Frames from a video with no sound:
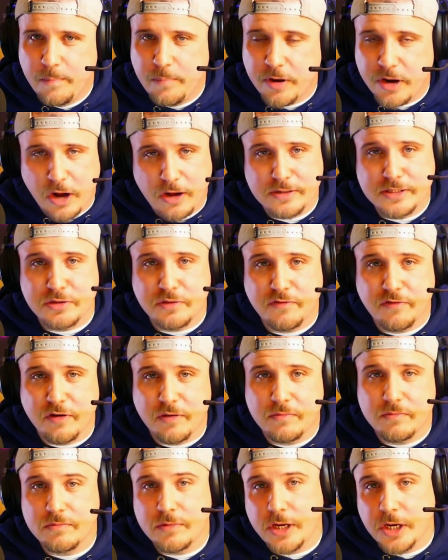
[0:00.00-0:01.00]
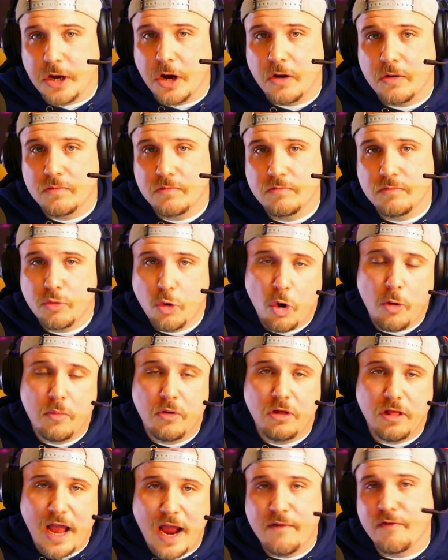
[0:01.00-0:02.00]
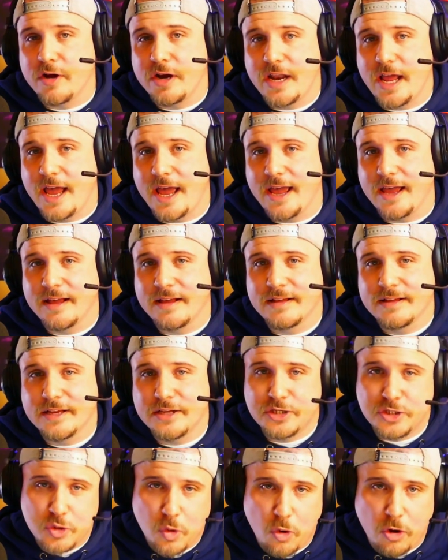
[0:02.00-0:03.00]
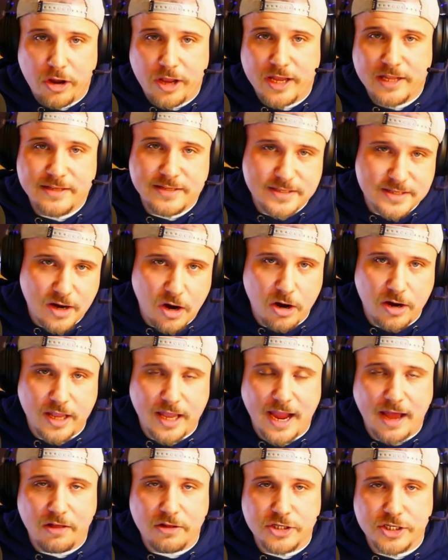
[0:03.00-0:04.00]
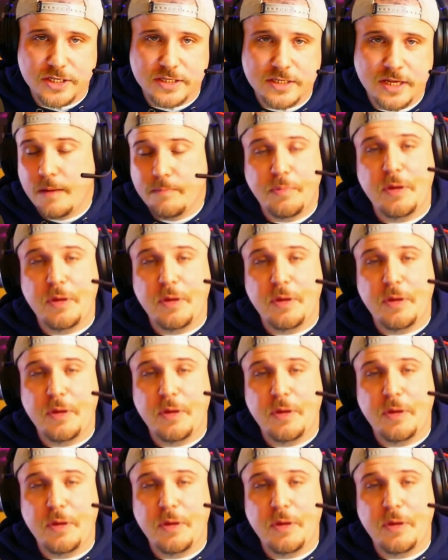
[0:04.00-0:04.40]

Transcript: but also from, normal, everyday historians, archaeologists,